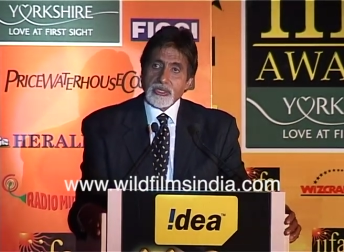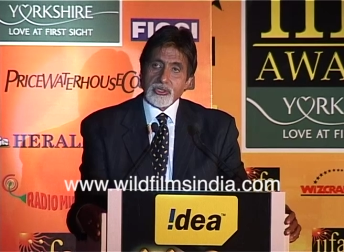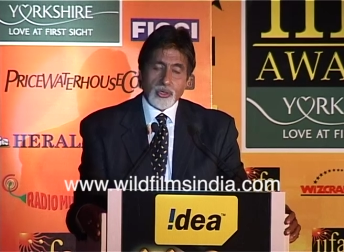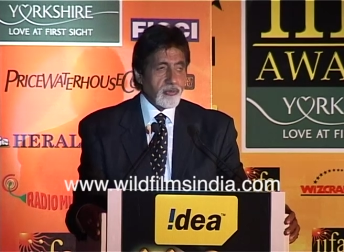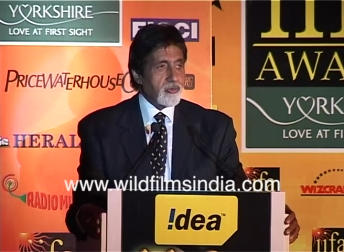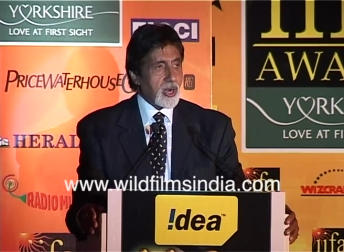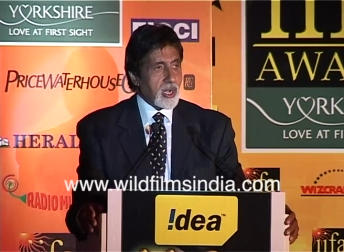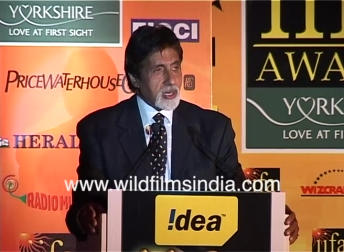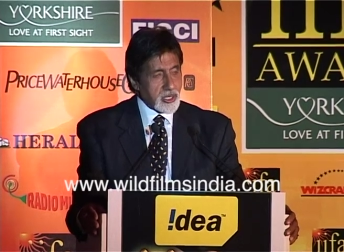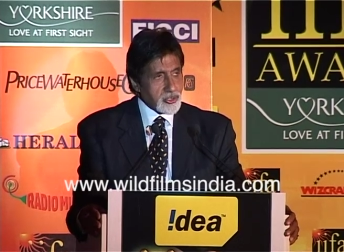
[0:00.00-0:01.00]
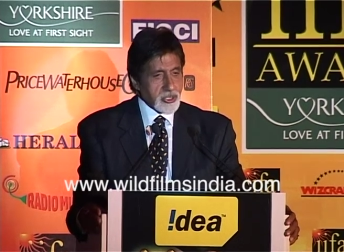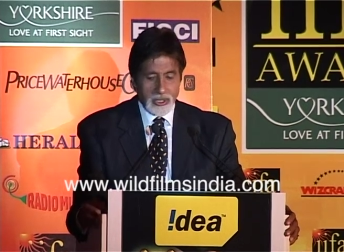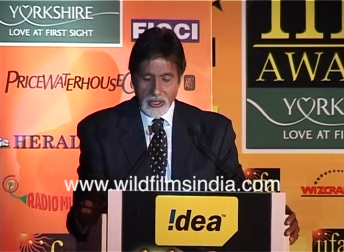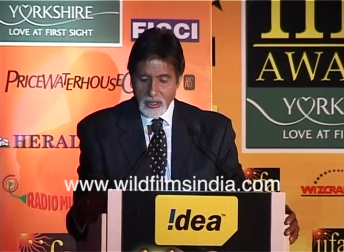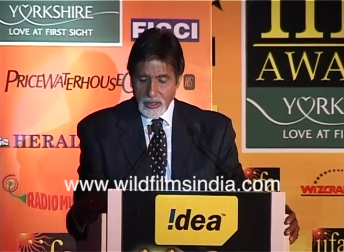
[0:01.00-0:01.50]
this is good for our country,
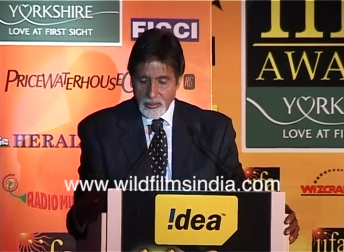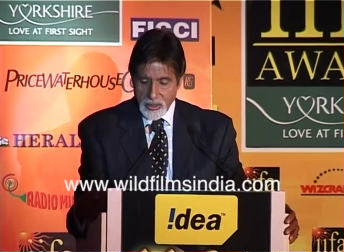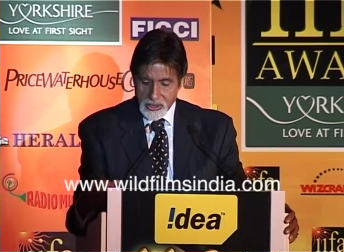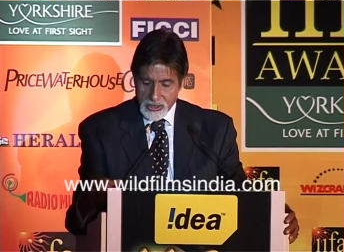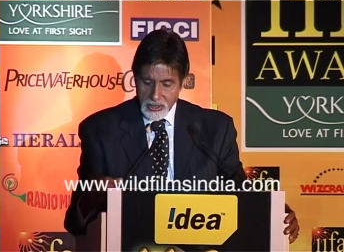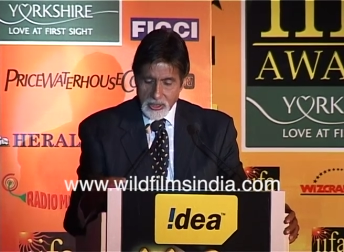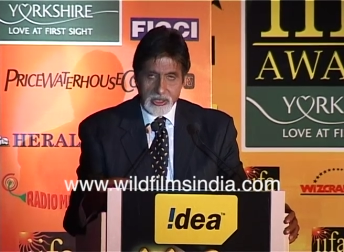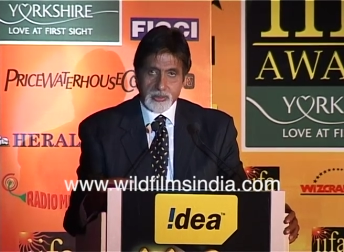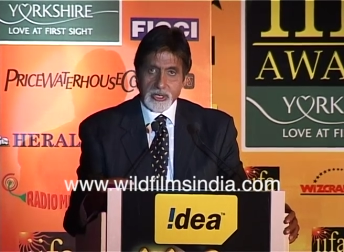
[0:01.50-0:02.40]
but it certainly